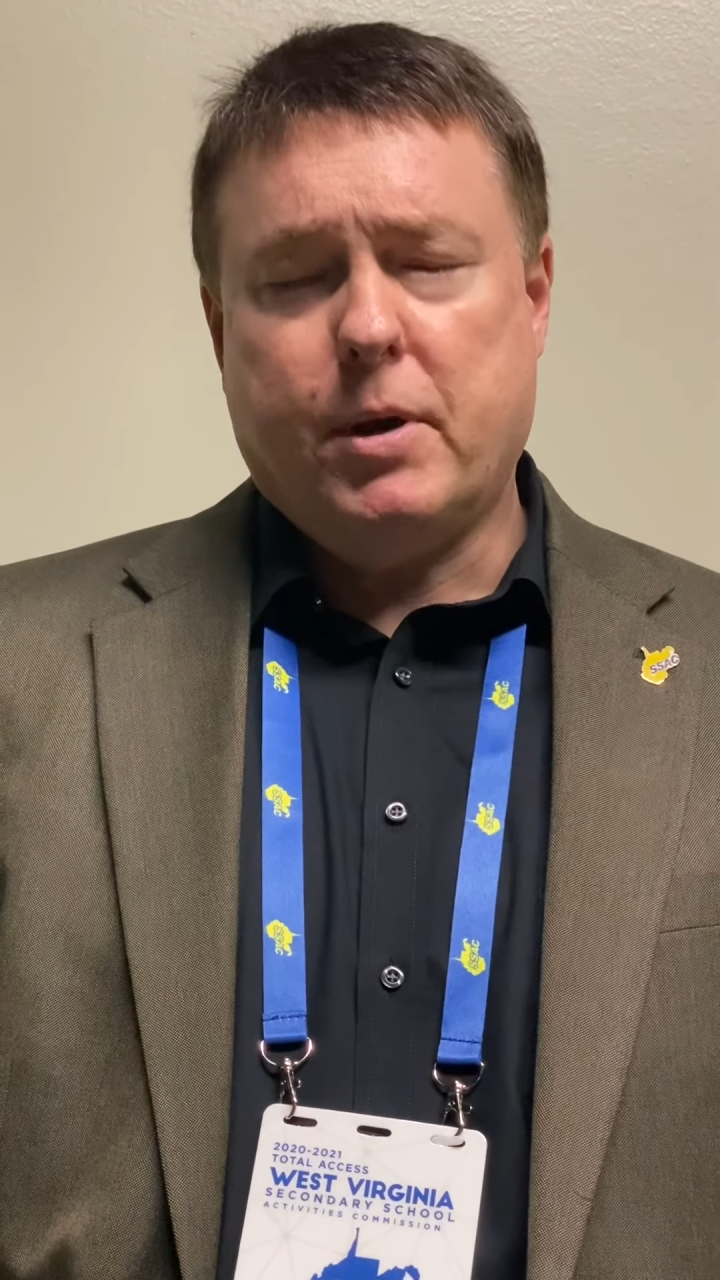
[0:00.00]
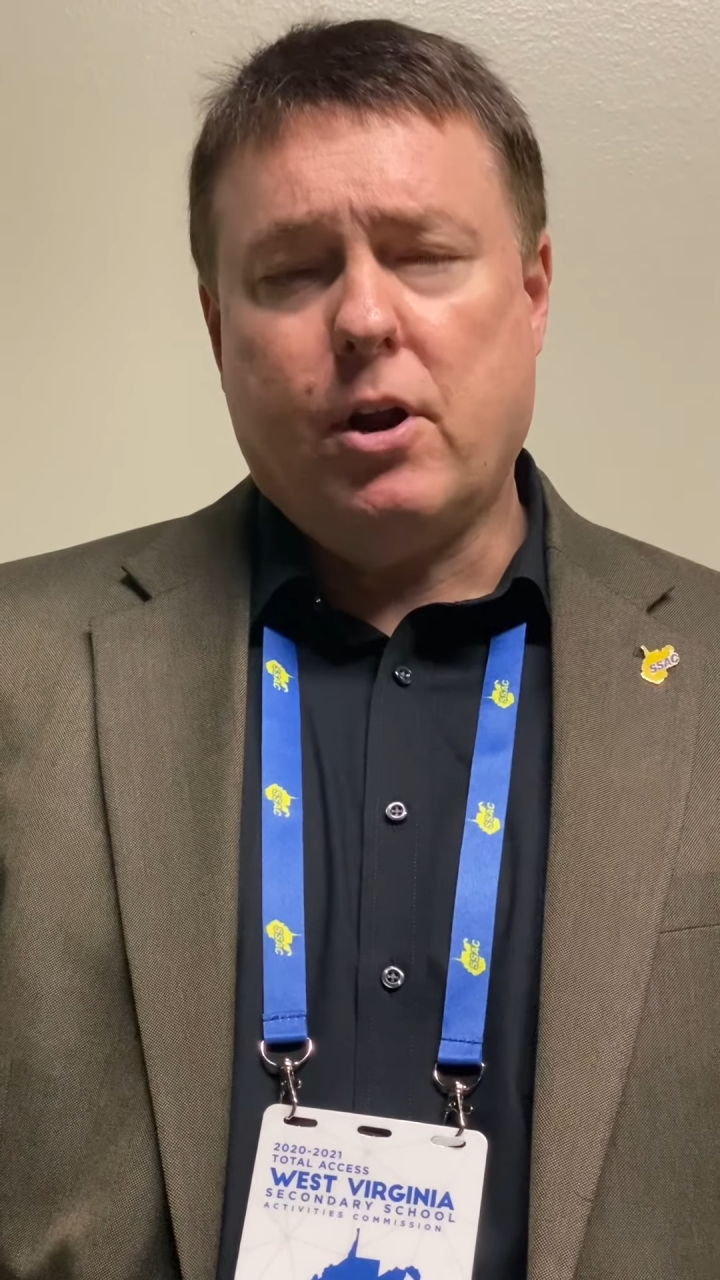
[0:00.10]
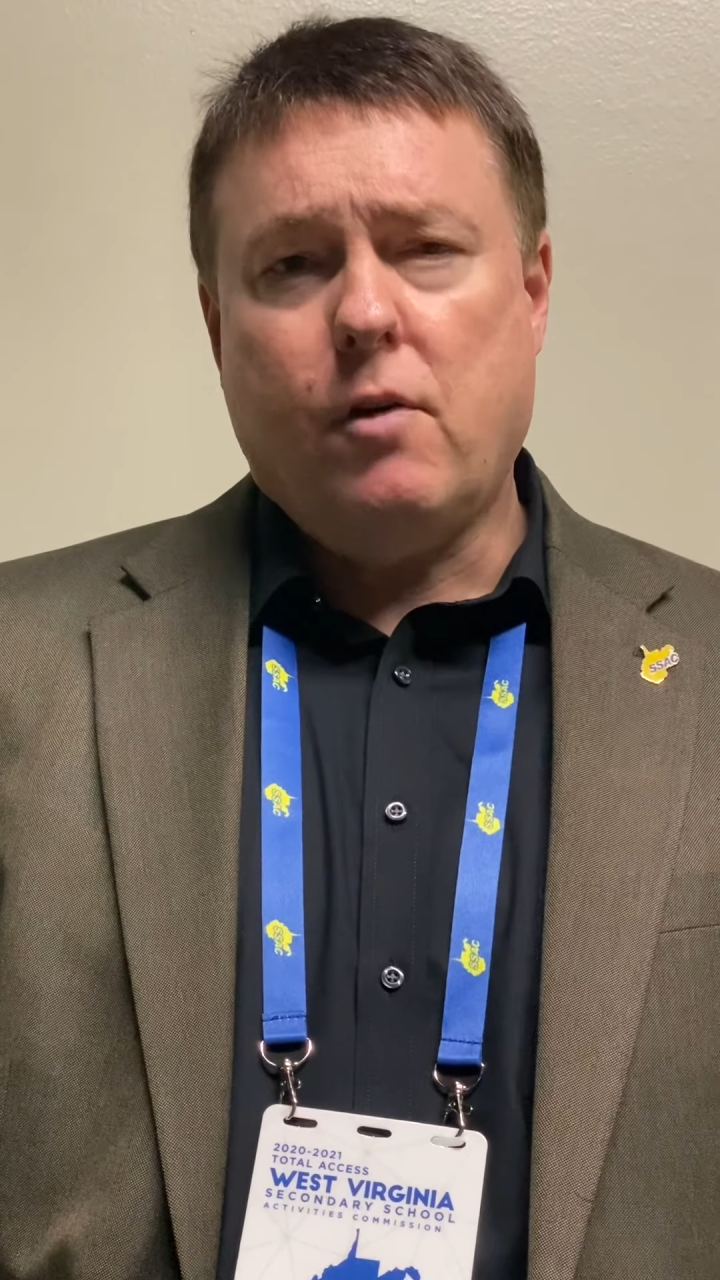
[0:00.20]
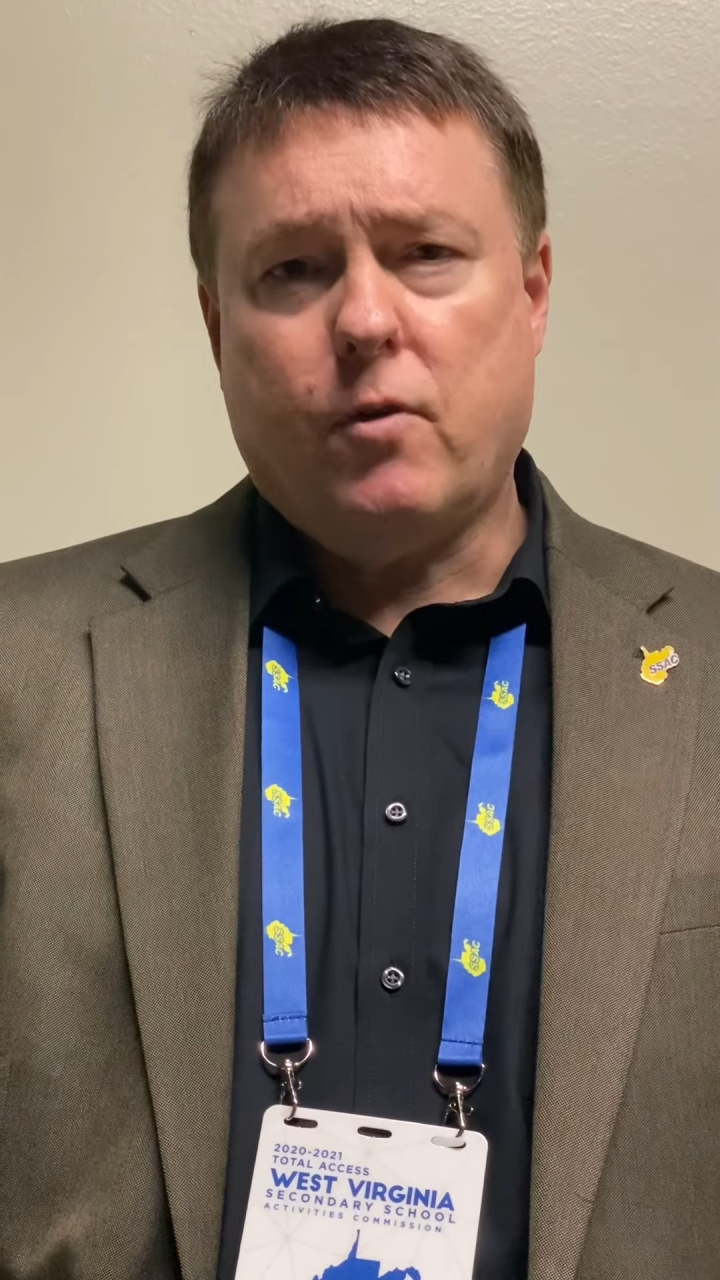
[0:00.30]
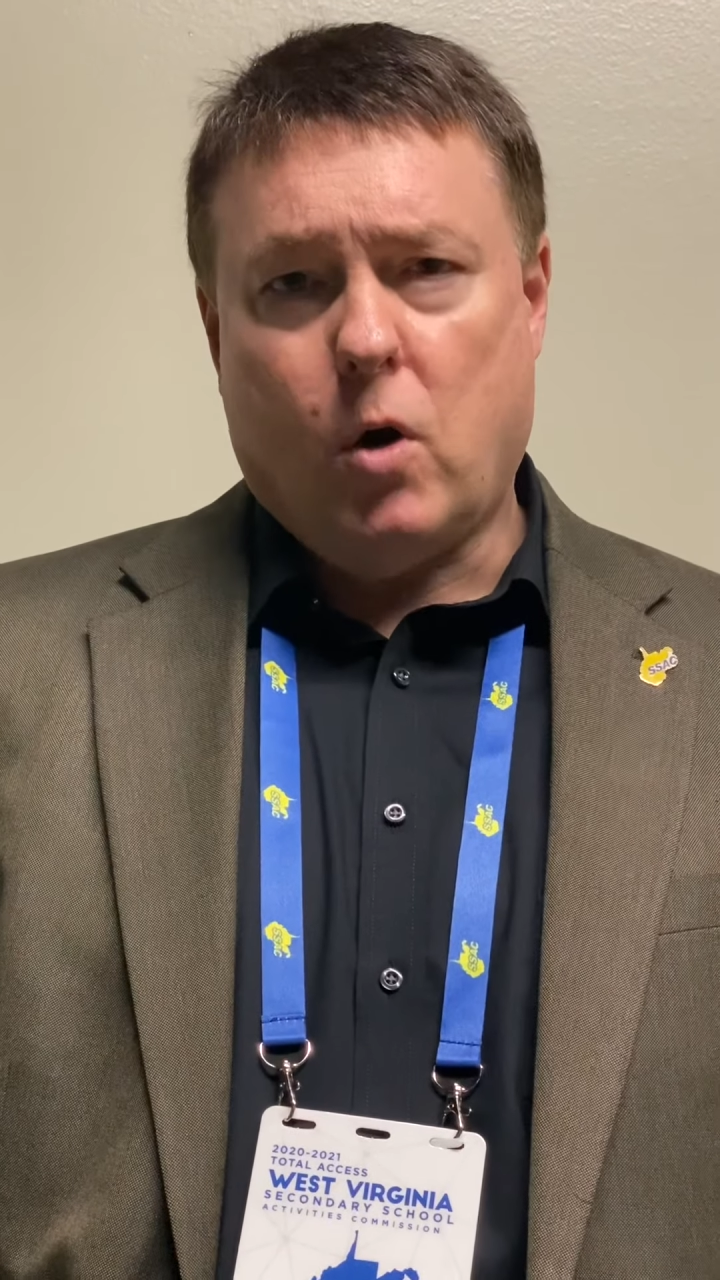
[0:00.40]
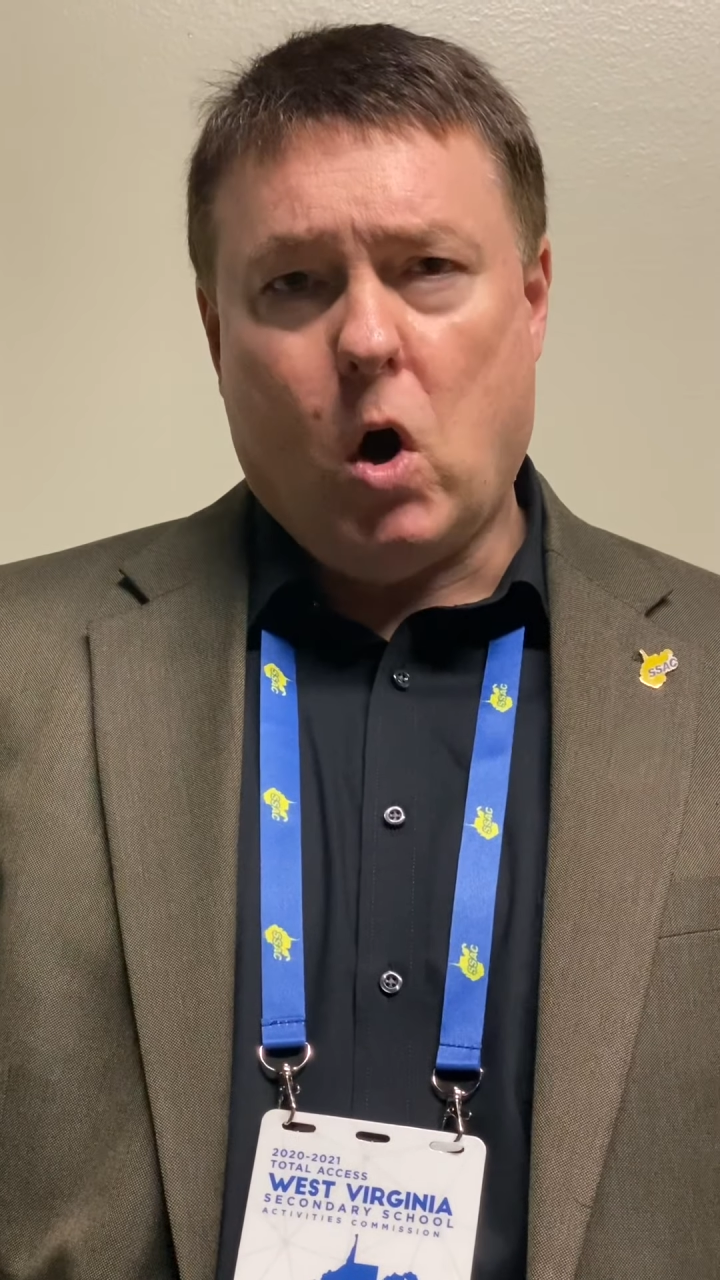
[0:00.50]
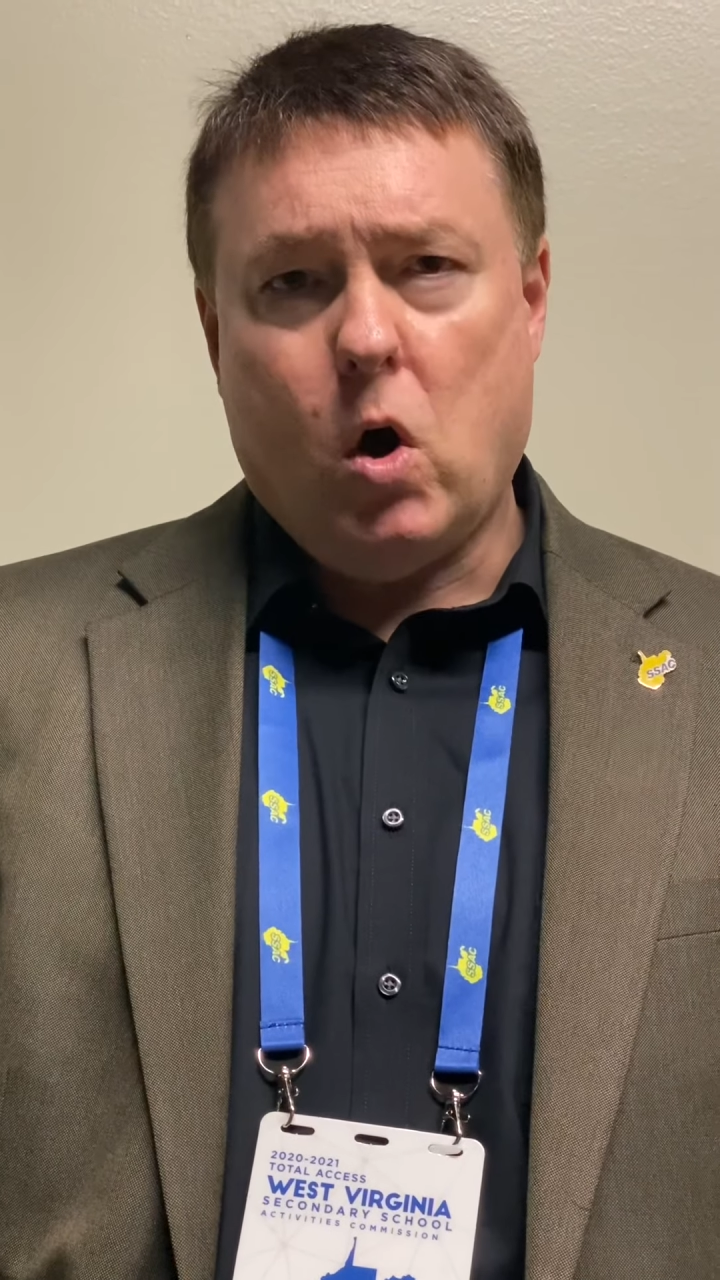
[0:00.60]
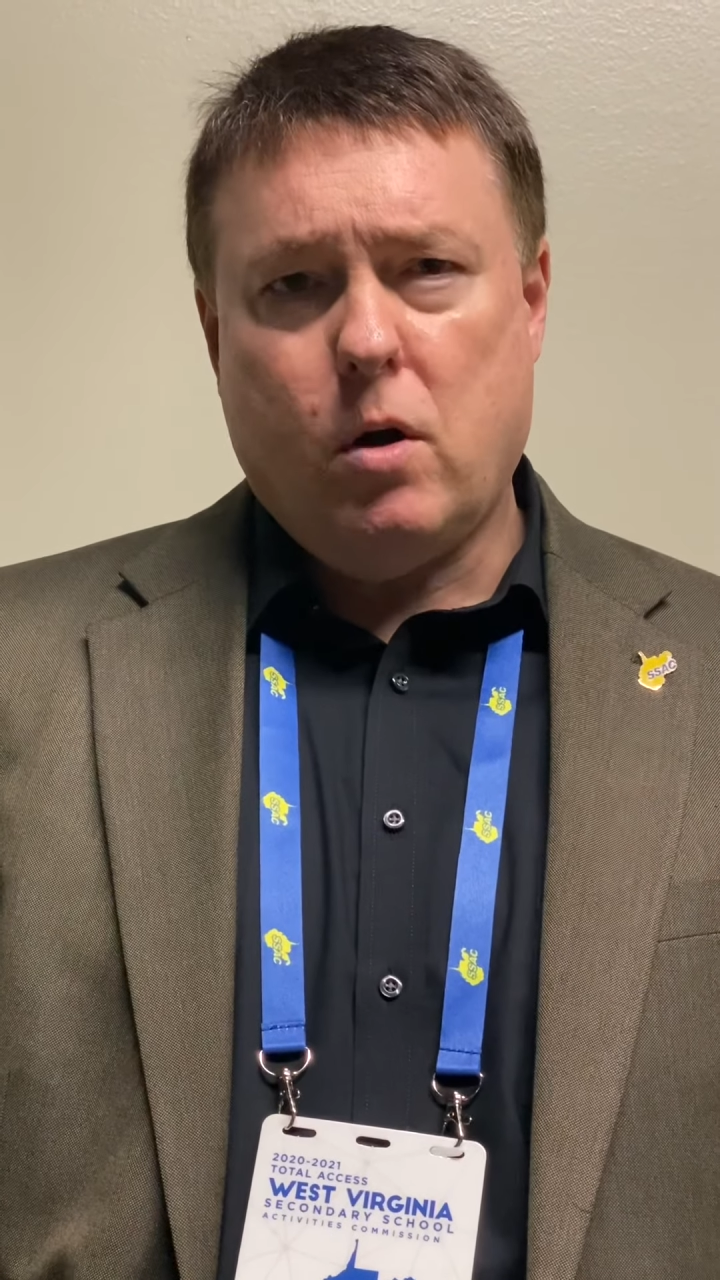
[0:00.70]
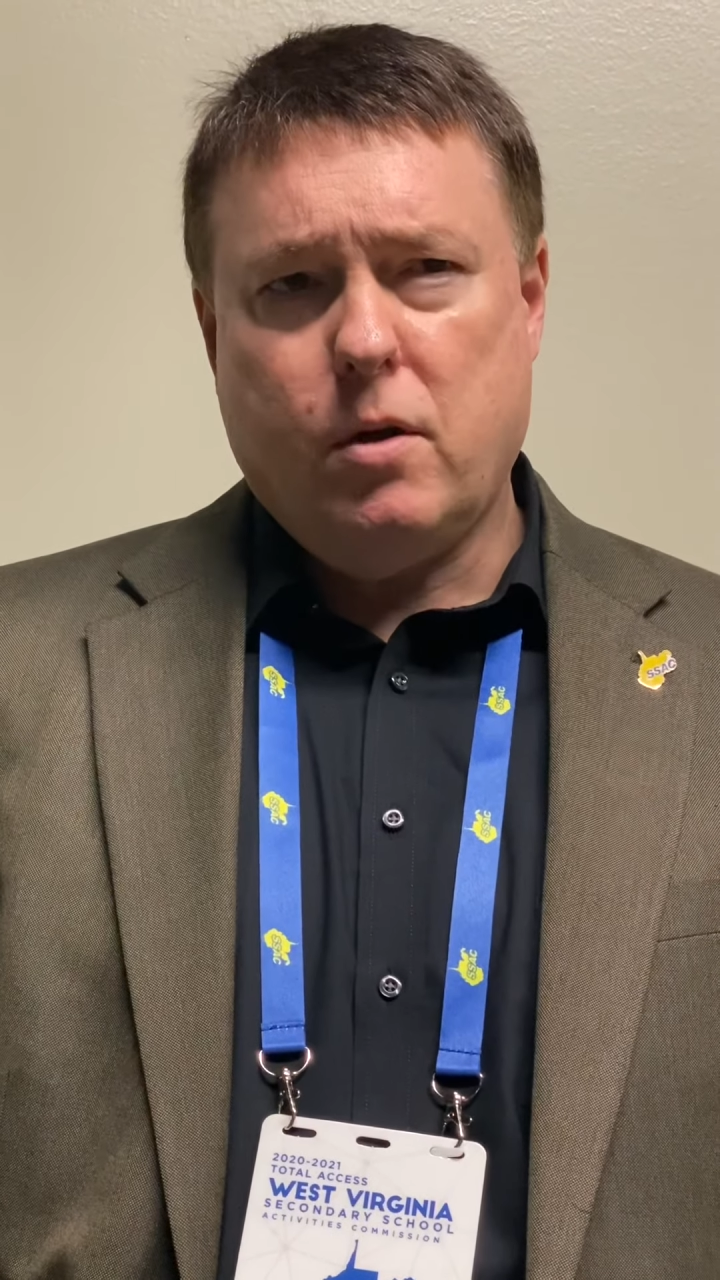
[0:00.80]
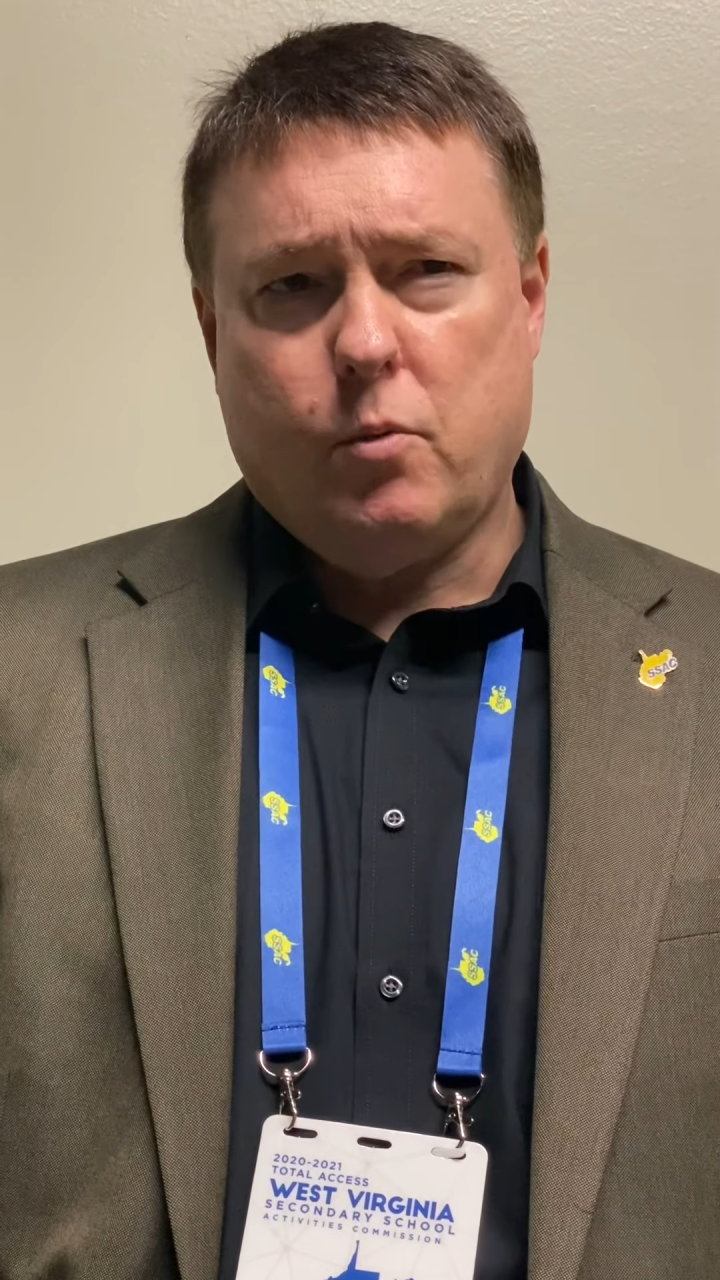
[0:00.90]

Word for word: but overall,